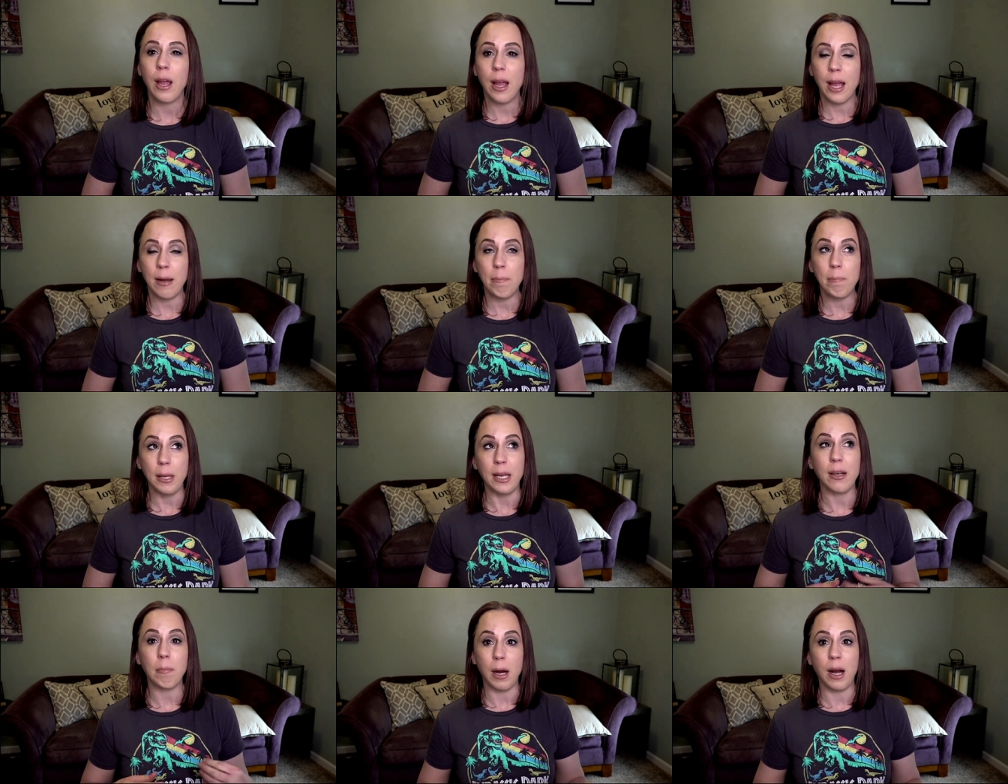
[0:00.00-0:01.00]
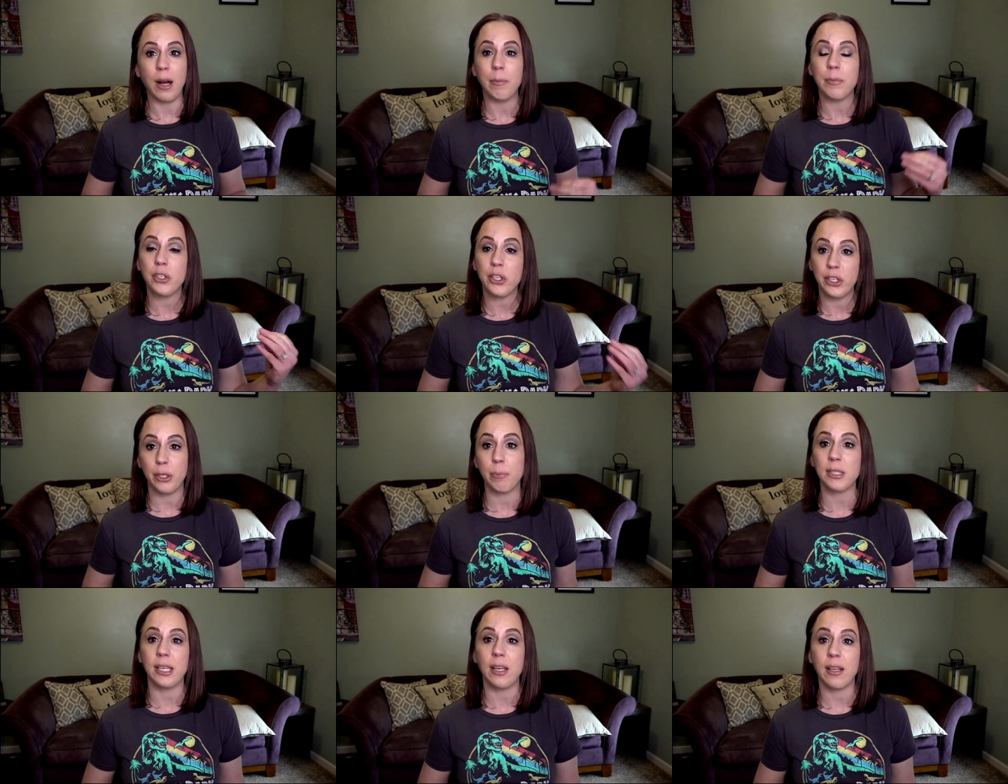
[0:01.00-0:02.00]
and been a mom to
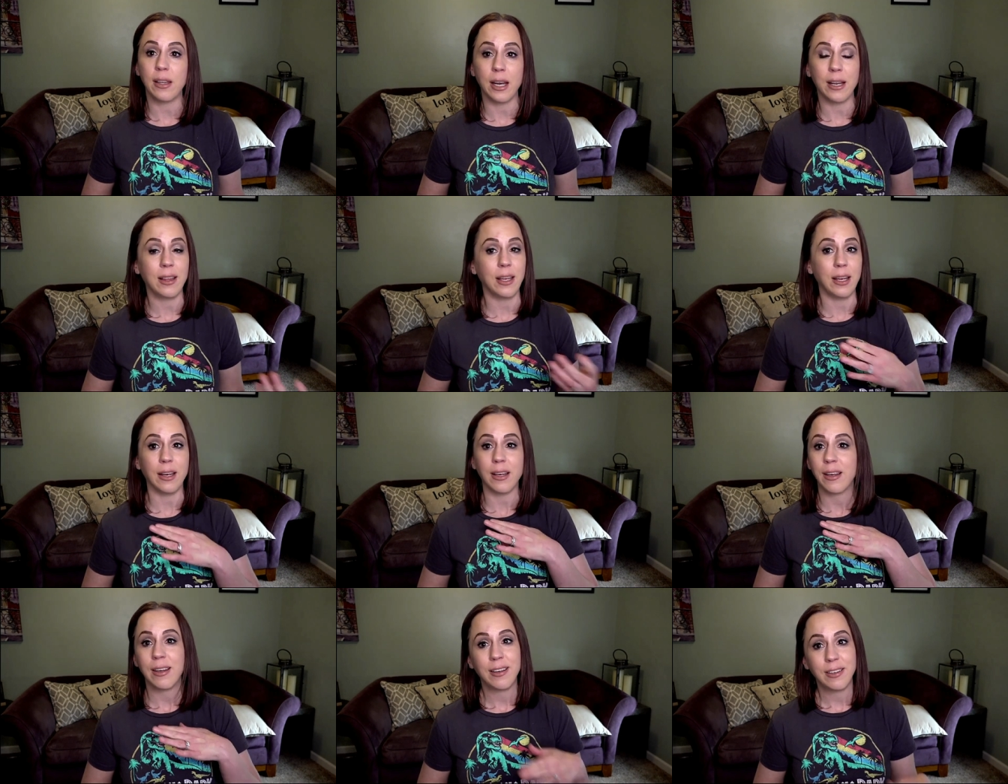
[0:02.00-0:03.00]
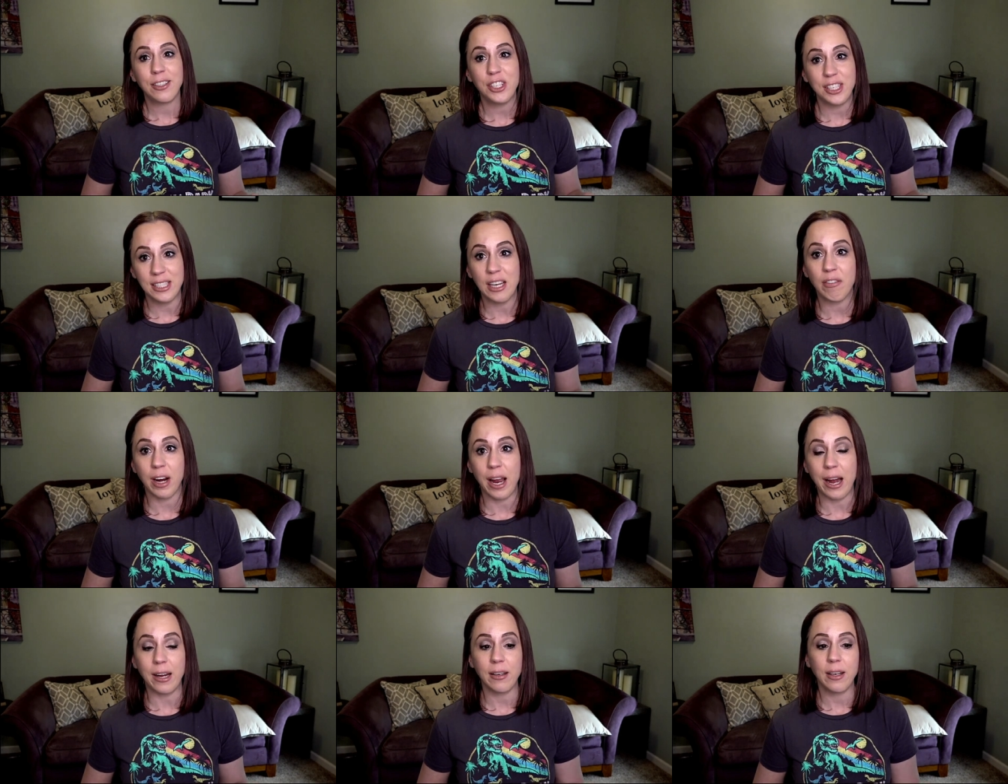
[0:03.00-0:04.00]
Gypsy that I think she's never
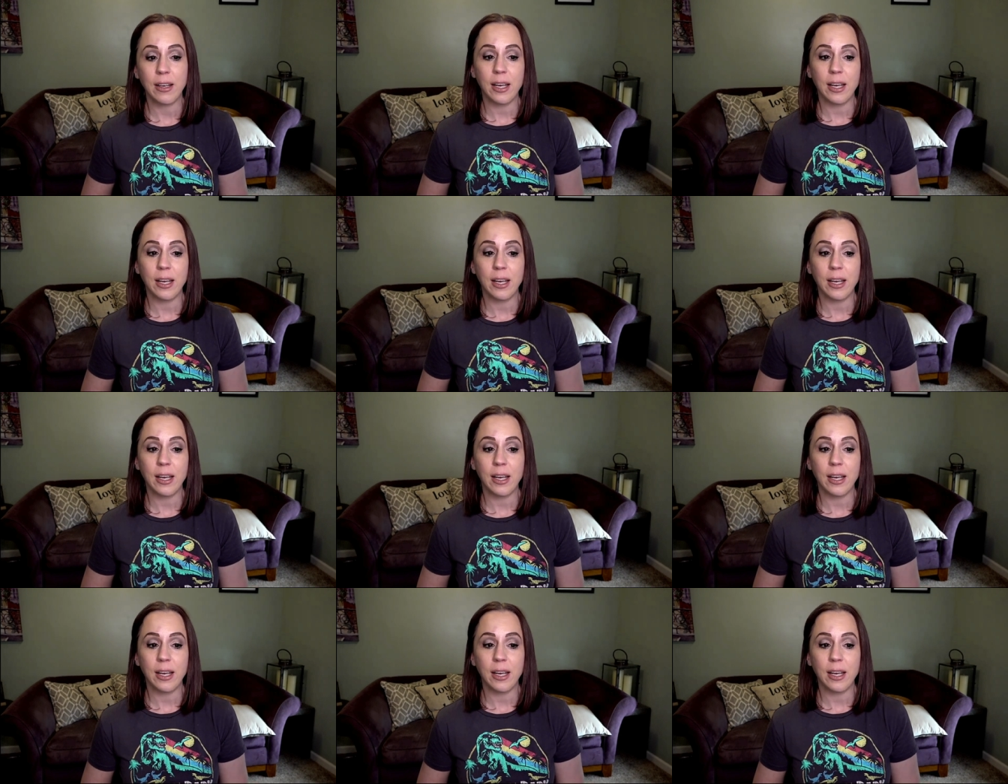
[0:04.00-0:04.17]
had.